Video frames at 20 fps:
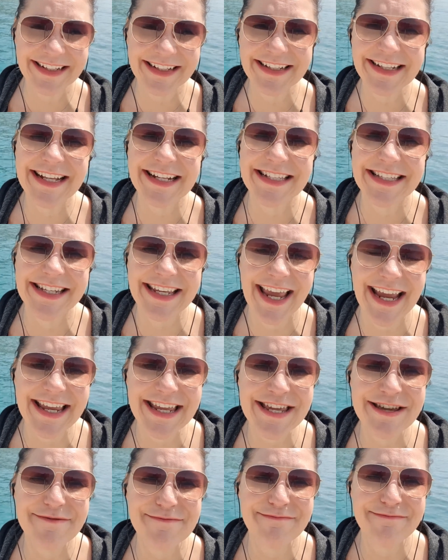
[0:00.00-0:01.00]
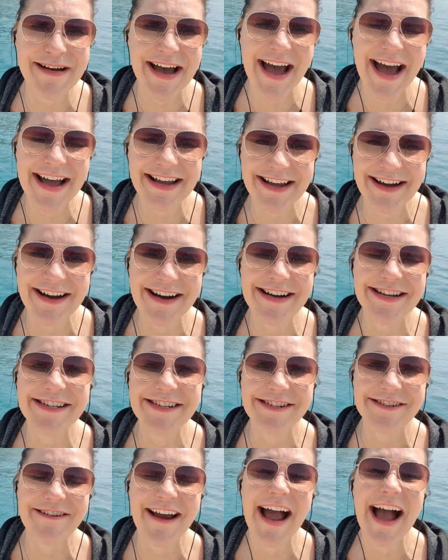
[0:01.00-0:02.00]
let's get you back on
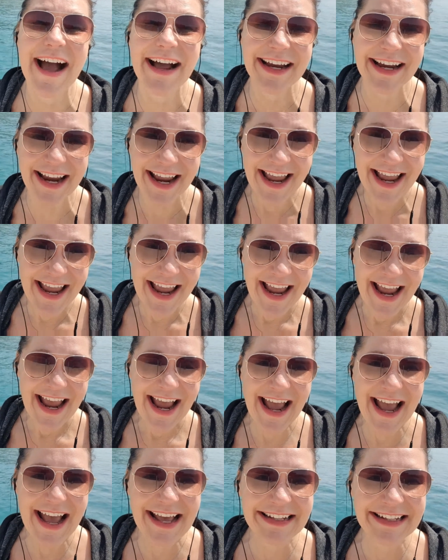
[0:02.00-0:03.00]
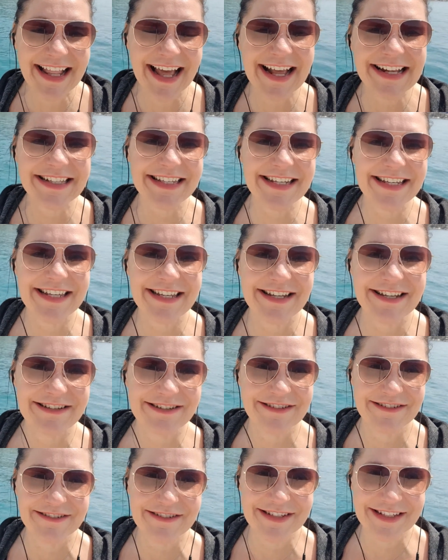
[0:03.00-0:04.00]
track and let's
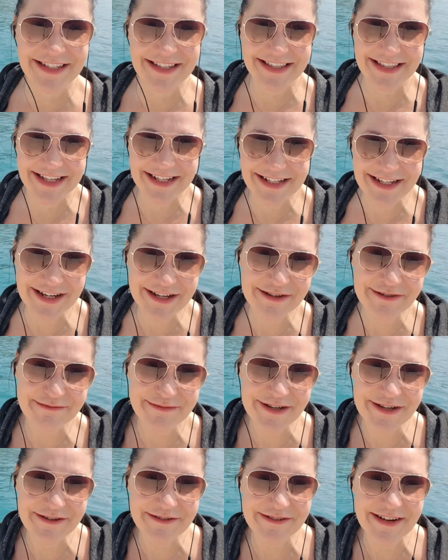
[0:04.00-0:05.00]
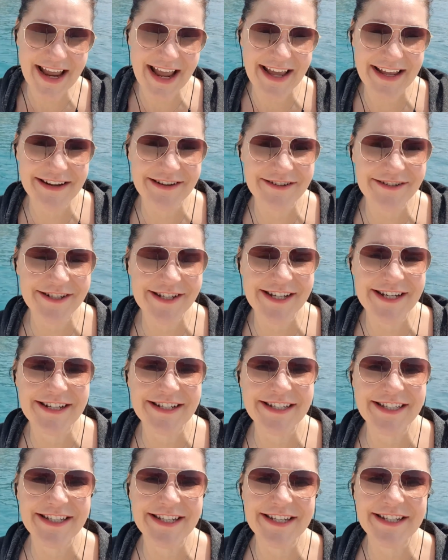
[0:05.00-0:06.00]
use the new moon
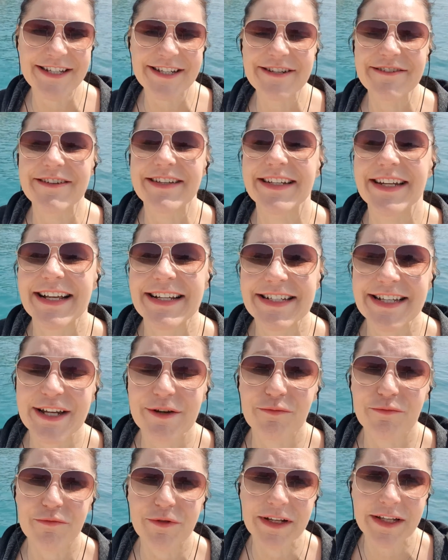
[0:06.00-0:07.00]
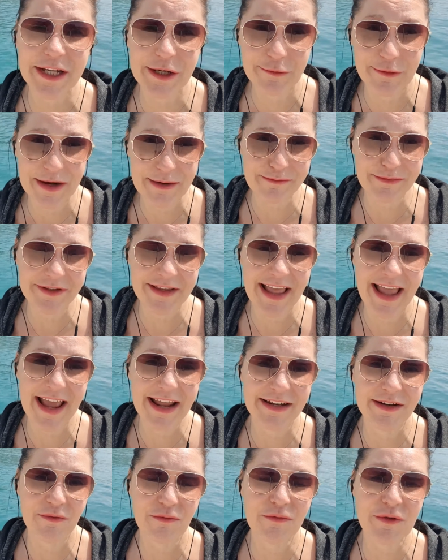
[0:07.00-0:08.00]
energies to do it. And I said, Really great
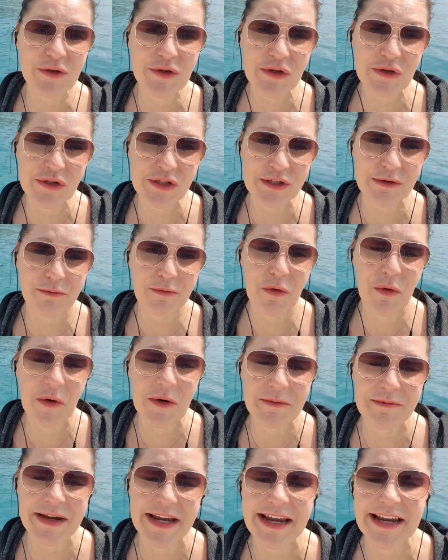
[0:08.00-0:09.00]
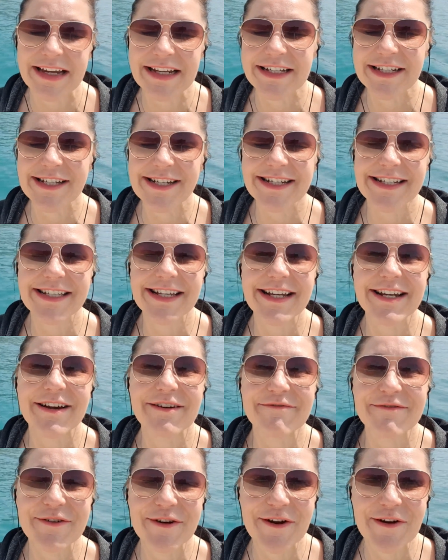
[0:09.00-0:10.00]
plan. Will you support me? And she said,
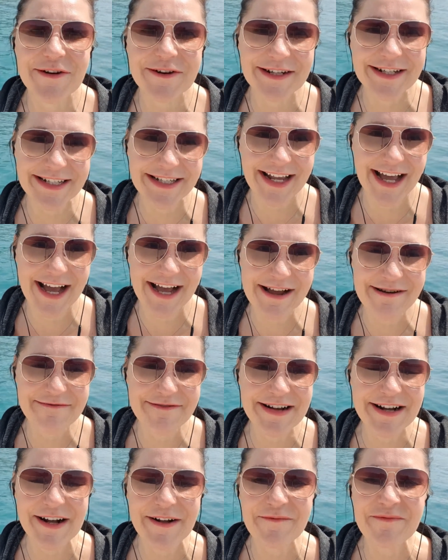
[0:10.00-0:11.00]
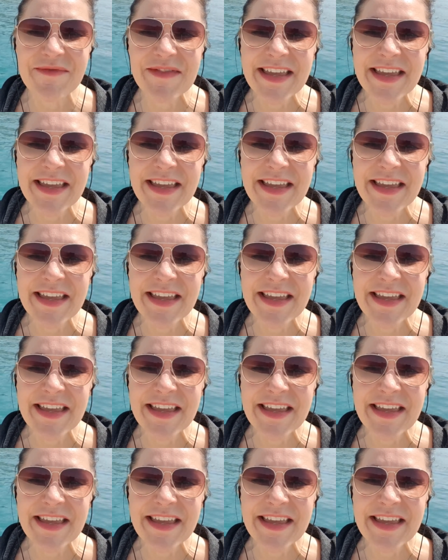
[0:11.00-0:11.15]
Of course I will.